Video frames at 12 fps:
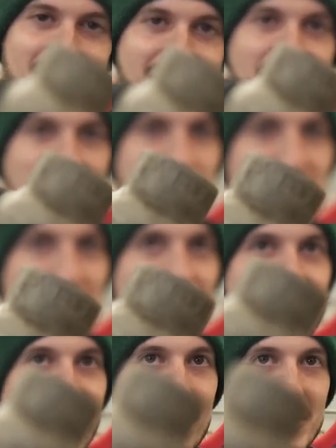They have a B B
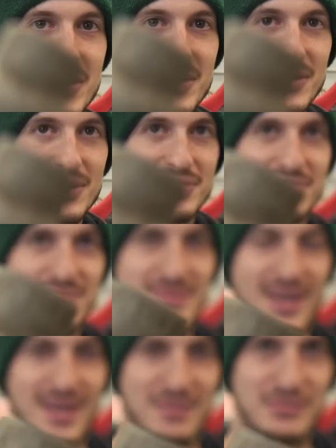W
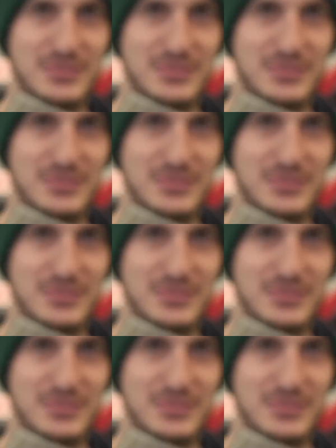and a